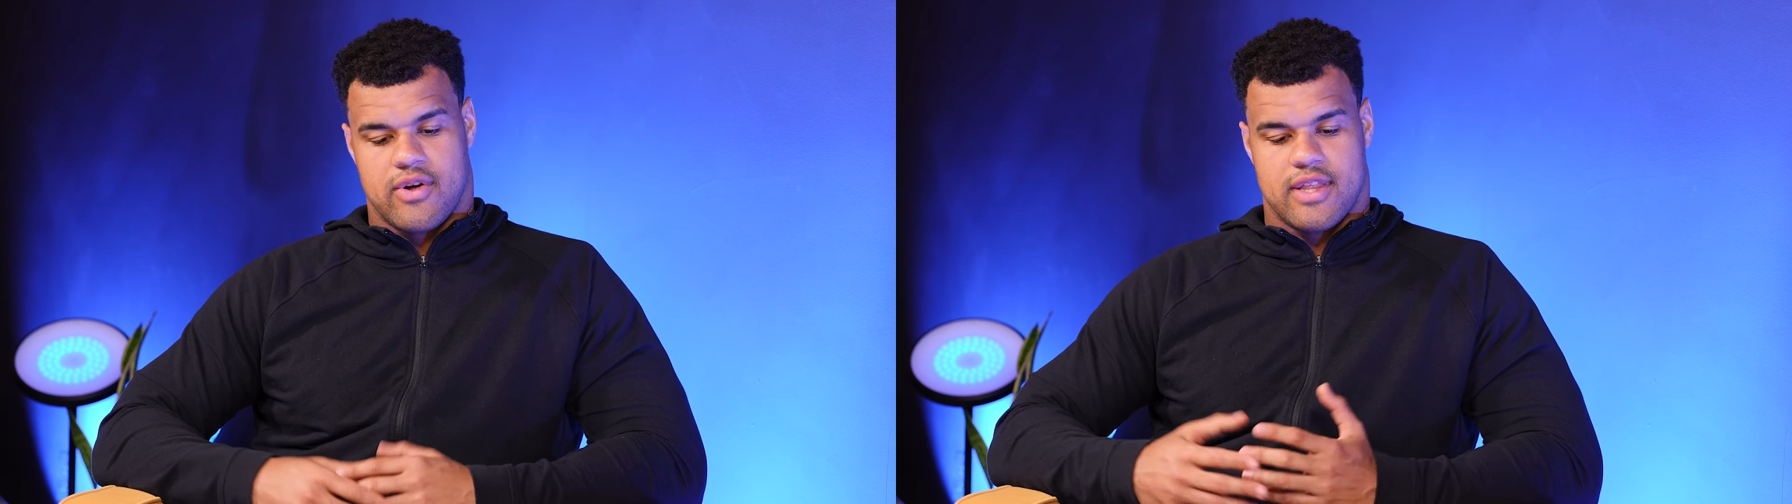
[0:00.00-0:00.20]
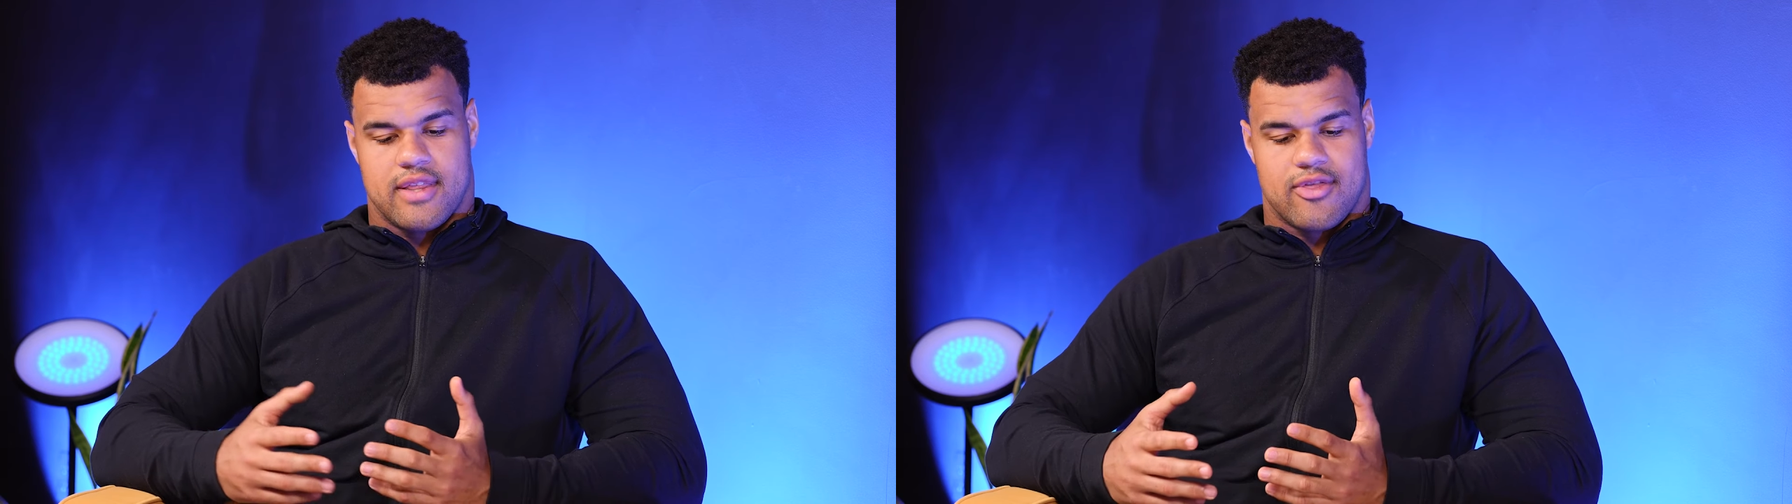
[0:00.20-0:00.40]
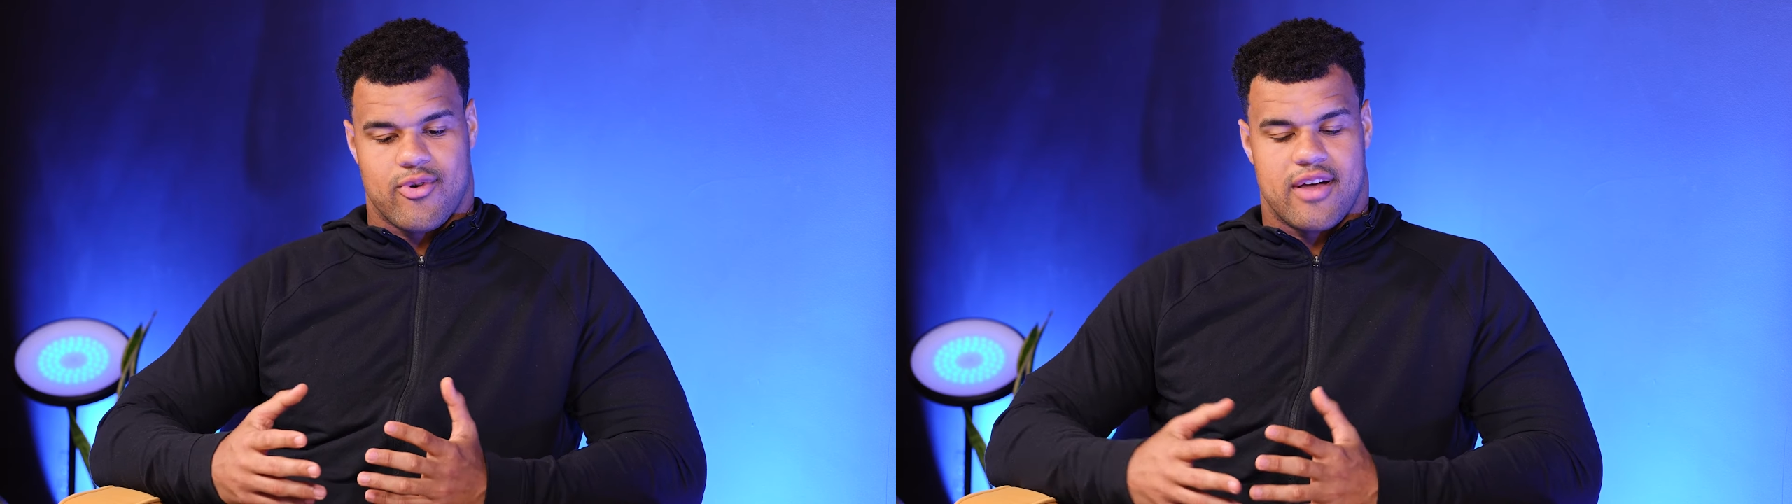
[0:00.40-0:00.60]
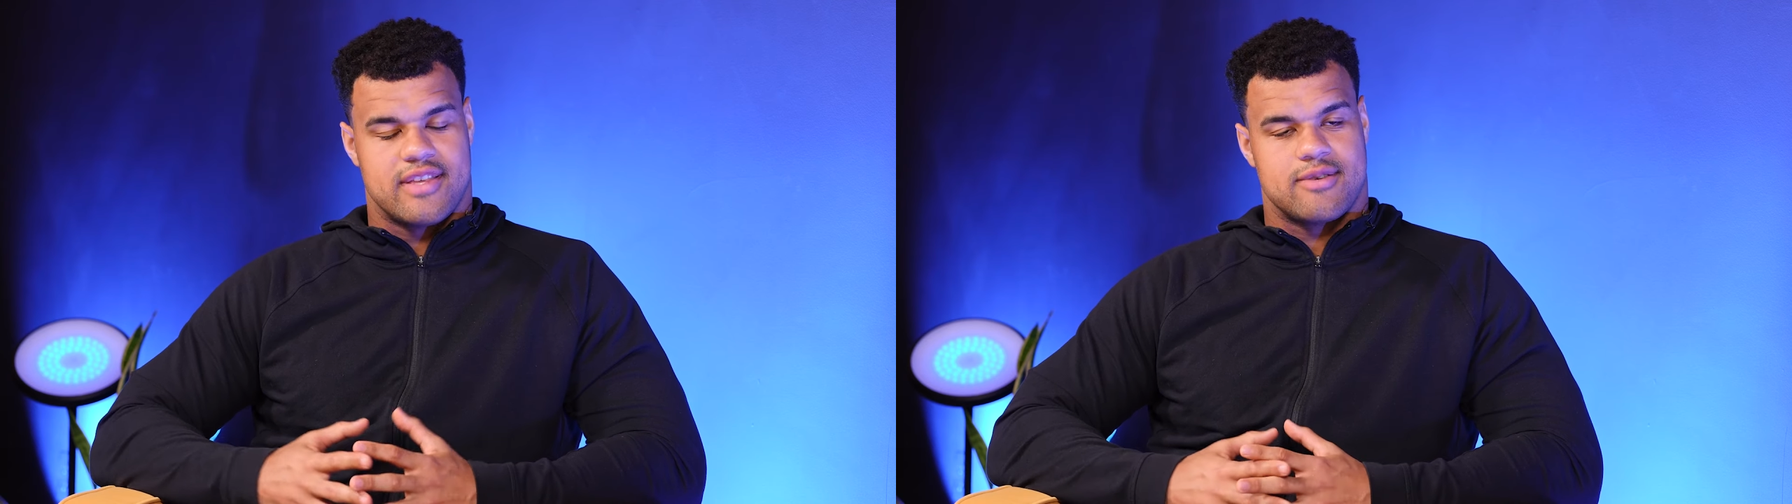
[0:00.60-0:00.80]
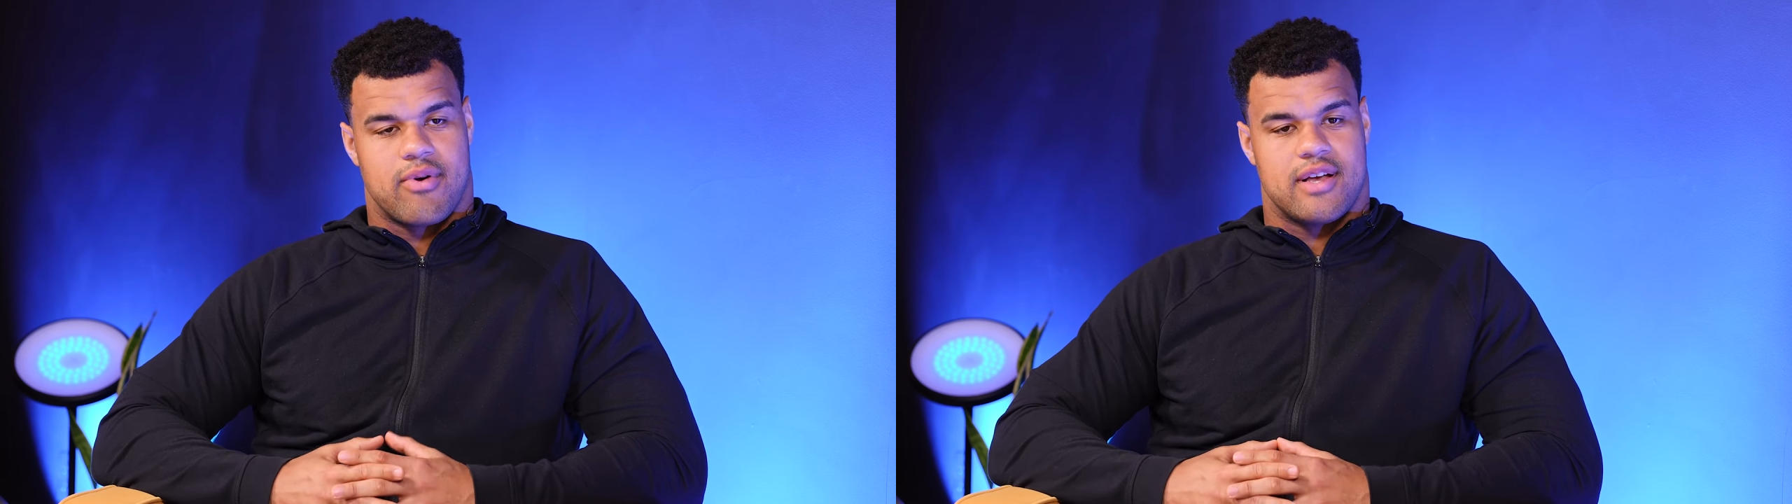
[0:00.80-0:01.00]
and throughout
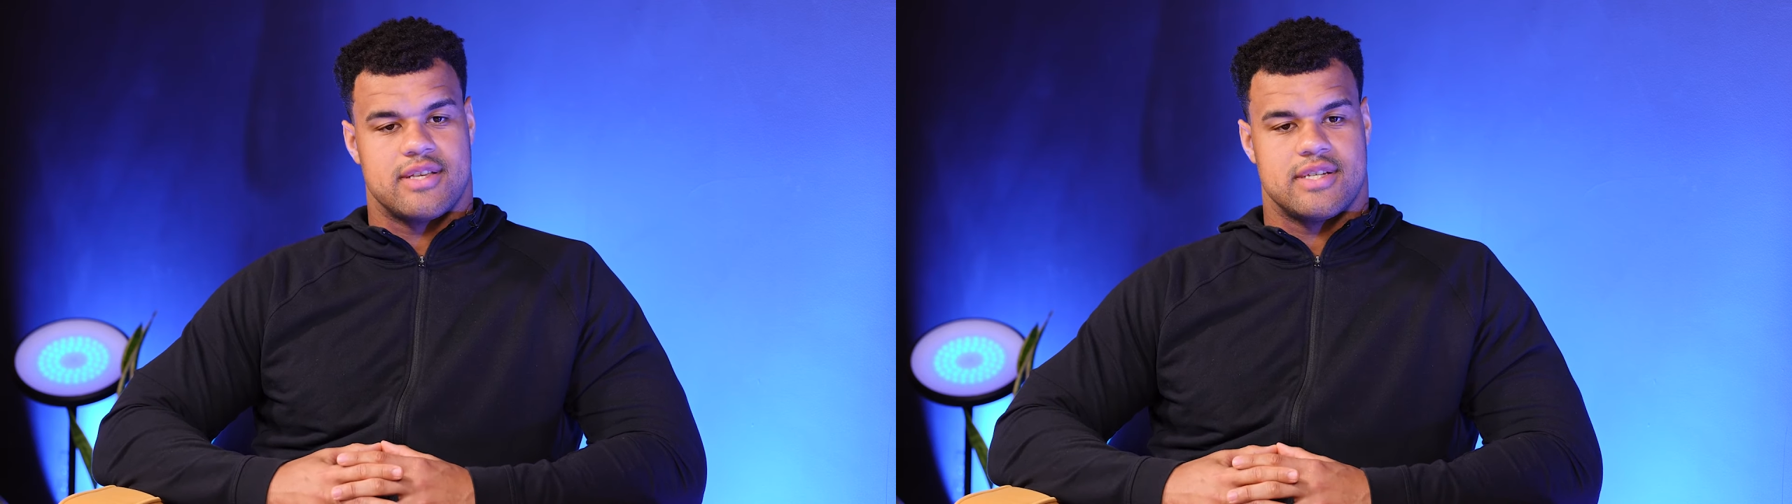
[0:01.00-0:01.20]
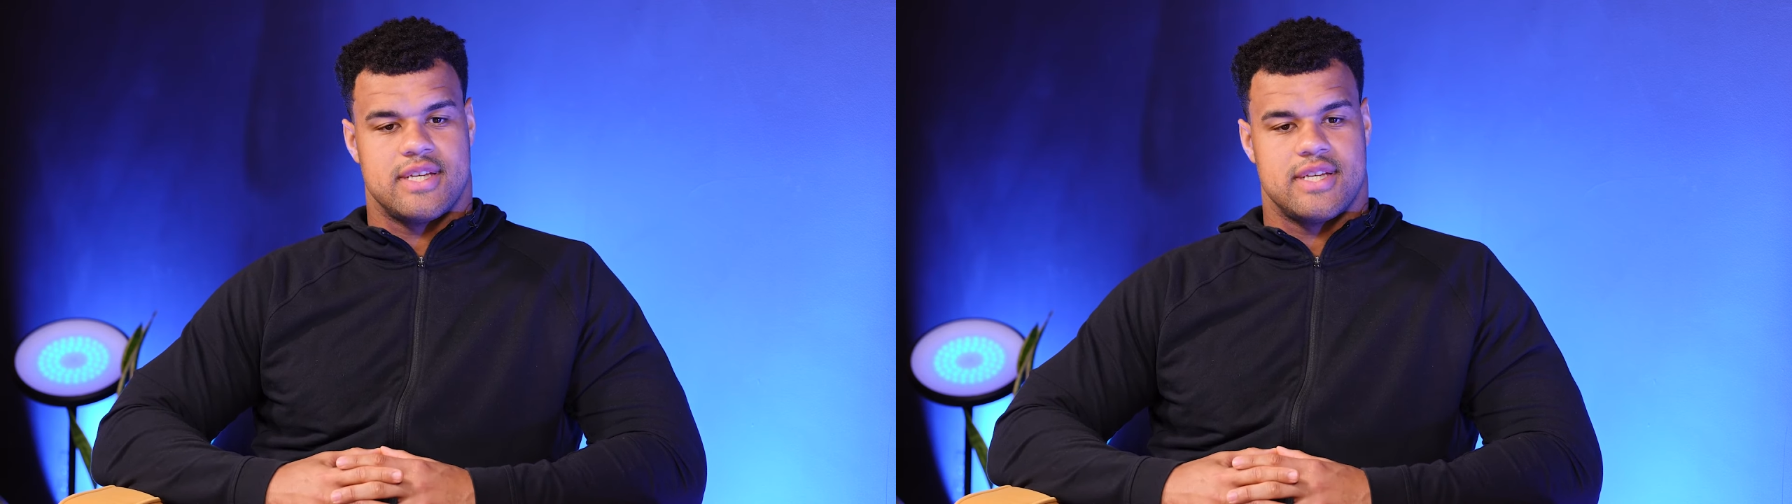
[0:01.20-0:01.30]
this process,